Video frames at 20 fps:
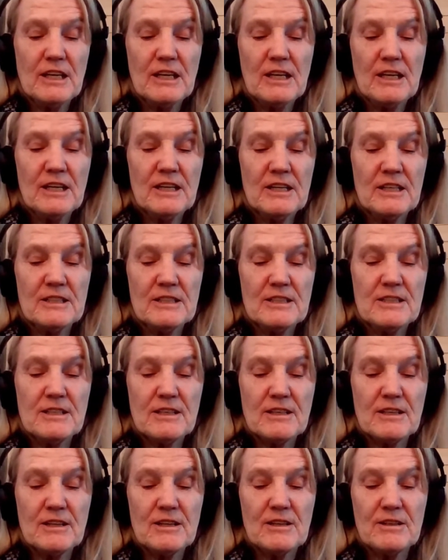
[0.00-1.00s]

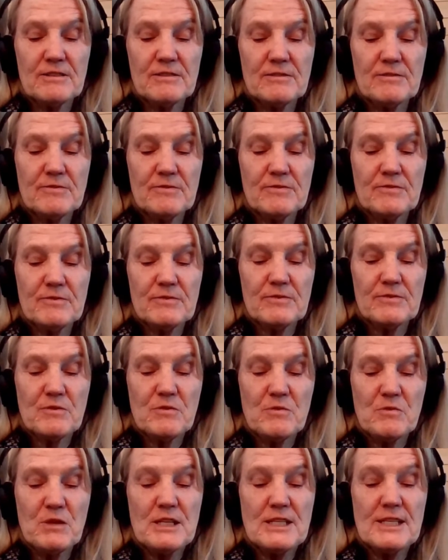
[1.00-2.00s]
and
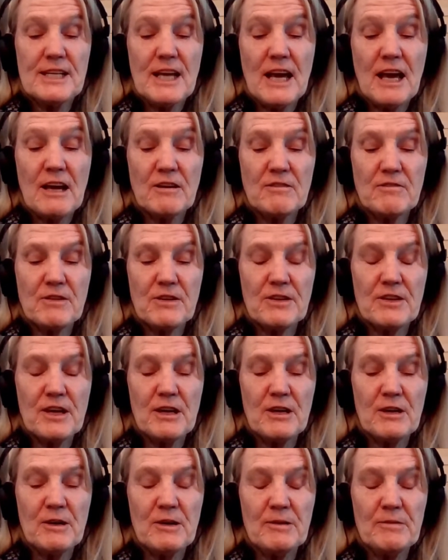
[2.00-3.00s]
we sang for
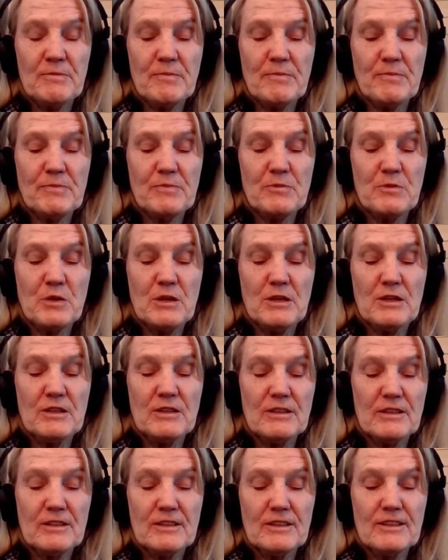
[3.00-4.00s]
them. We